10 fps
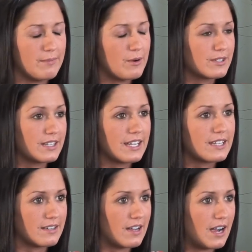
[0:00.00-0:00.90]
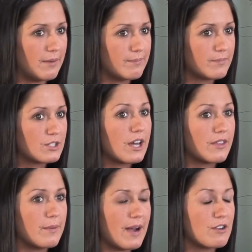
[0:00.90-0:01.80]
I'm always
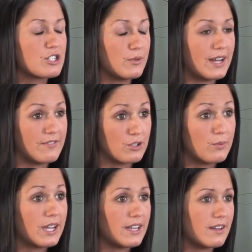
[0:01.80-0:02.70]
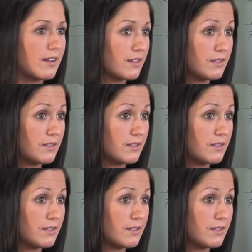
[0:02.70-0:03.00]
tell them how she would have to wait.